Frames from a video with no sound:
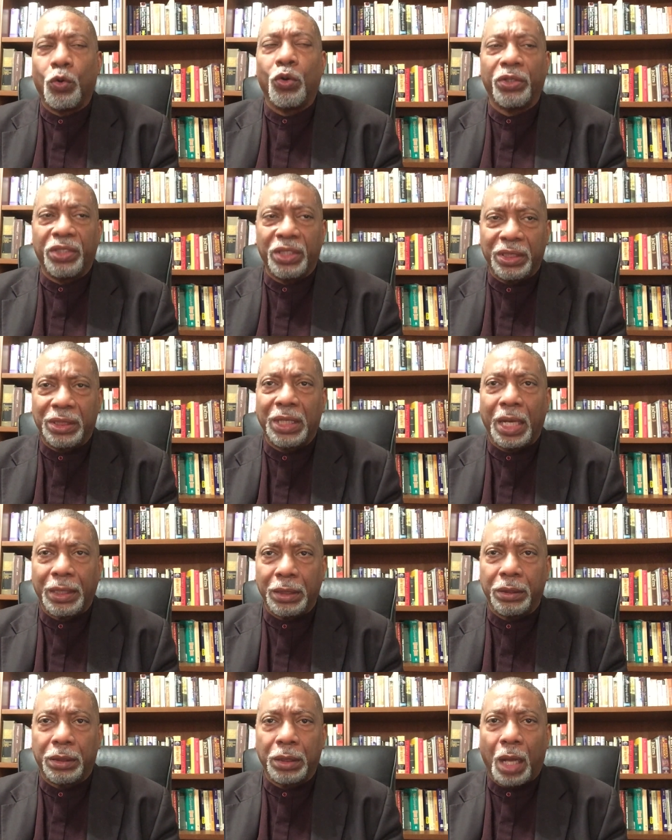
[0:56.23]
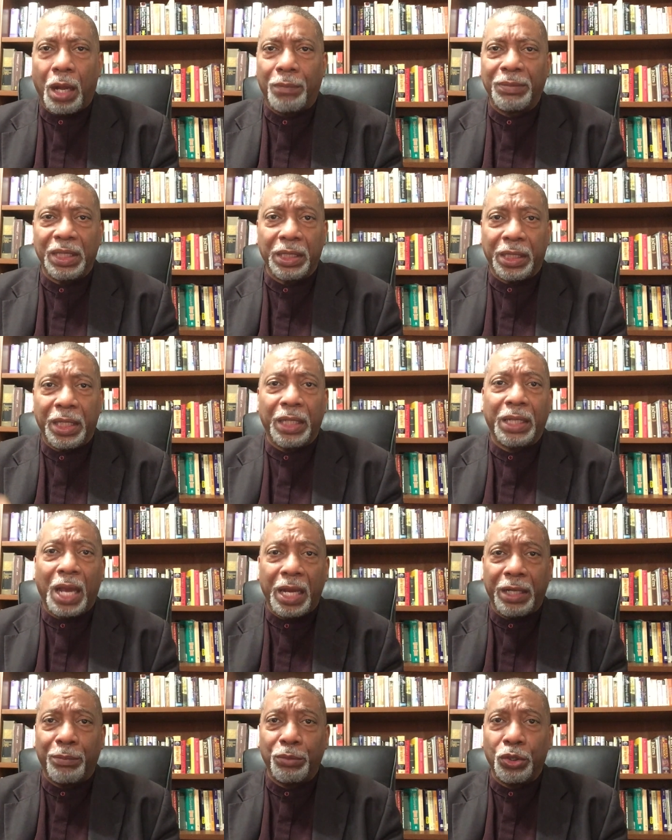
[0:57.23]
or the second psalm. Again,
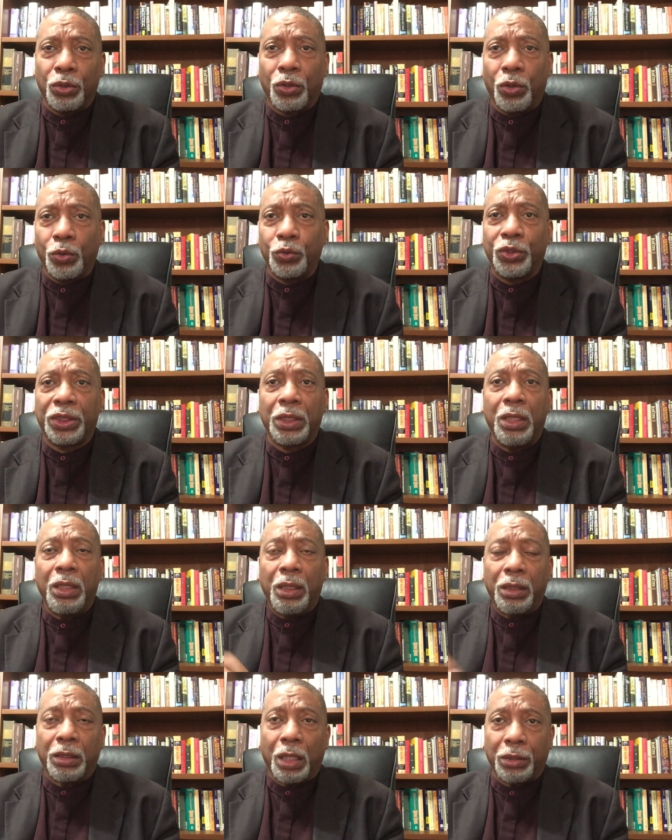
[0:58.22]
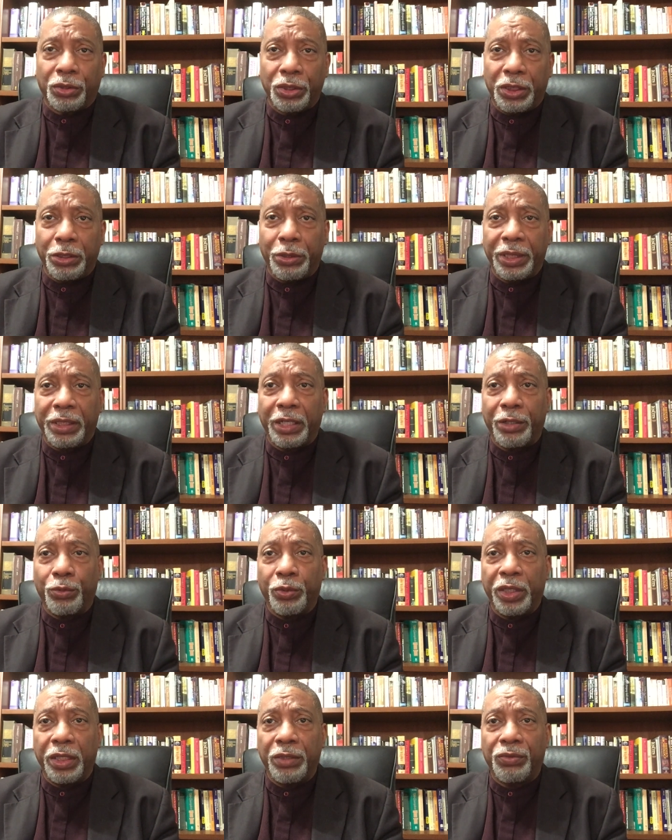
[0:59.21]
I am your host, Dr. Derek A.
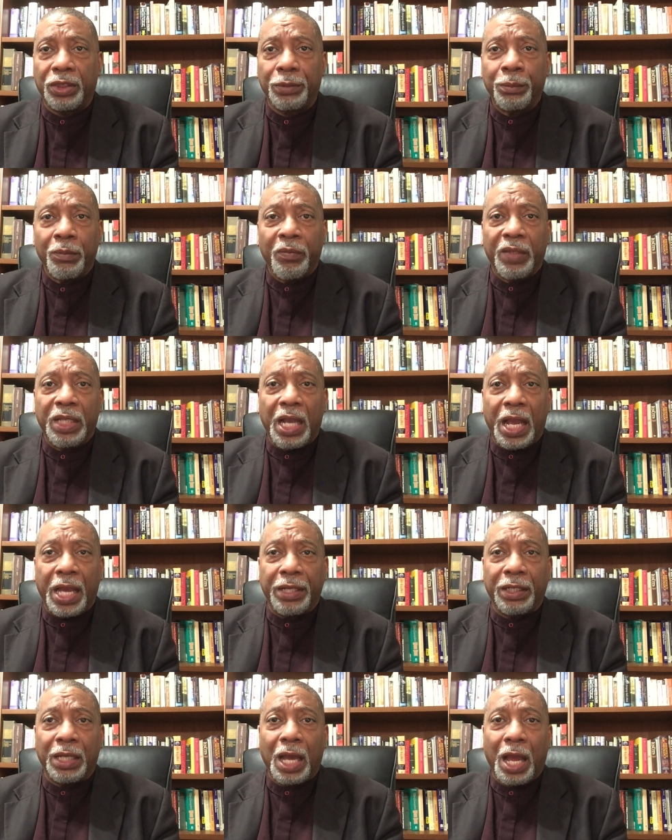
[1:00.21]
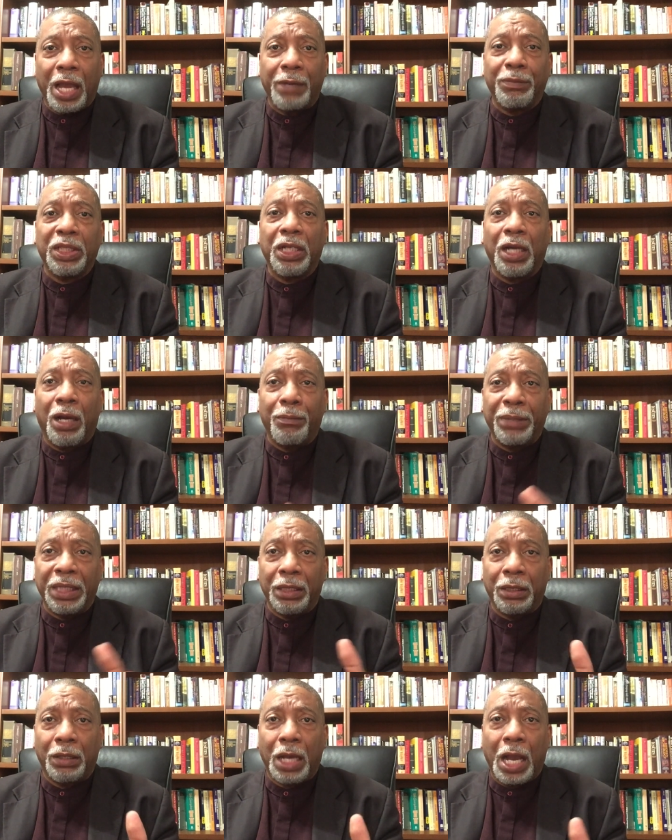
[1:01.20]
Reeves, and I'm
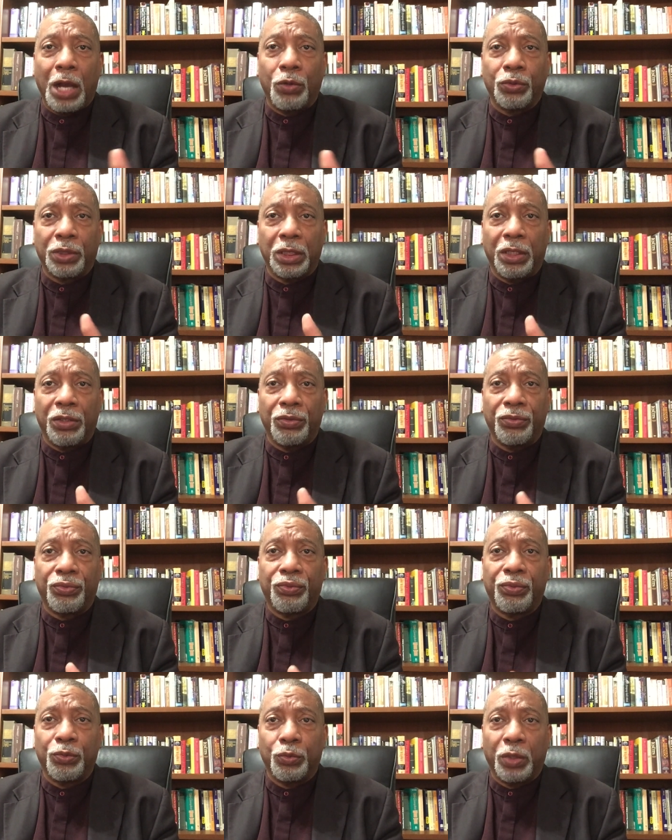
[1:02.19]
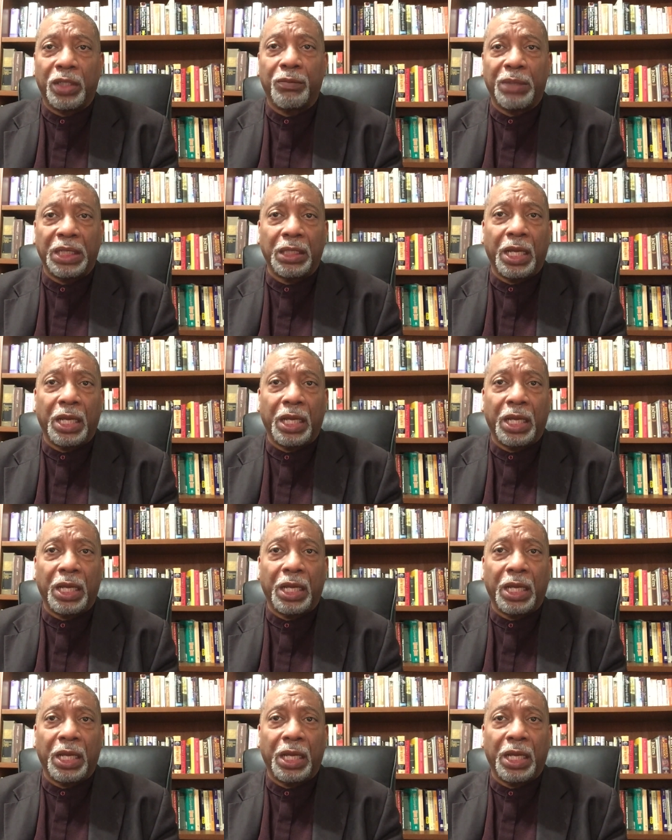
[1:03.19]
coming out of one of my